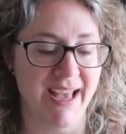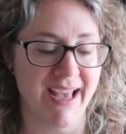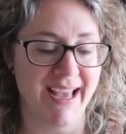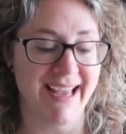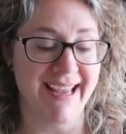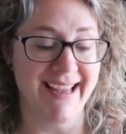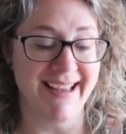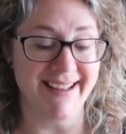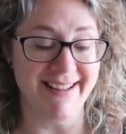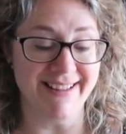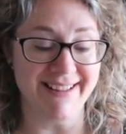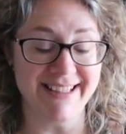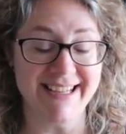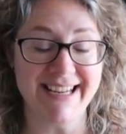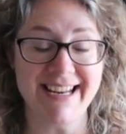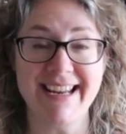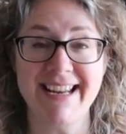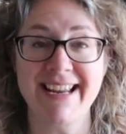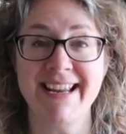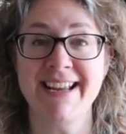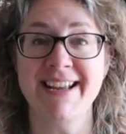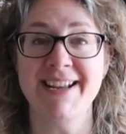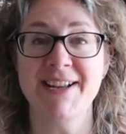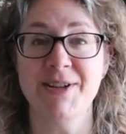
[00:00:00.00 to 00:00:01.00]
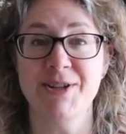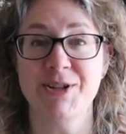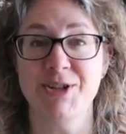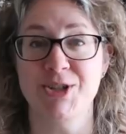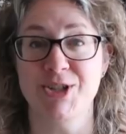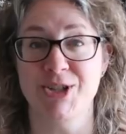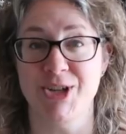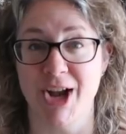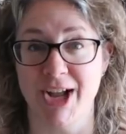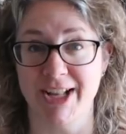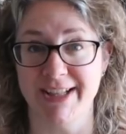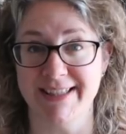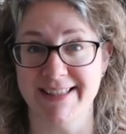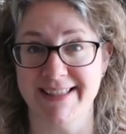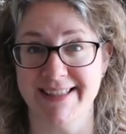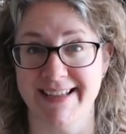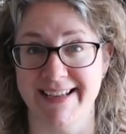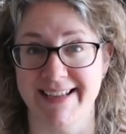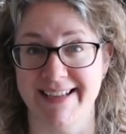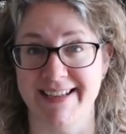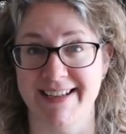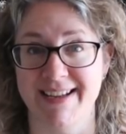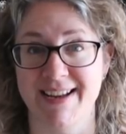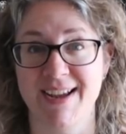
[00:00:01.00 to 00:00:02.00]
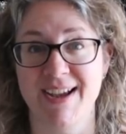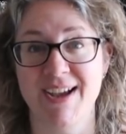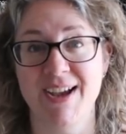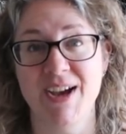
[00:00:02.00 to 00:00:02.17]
Hildy Johnson,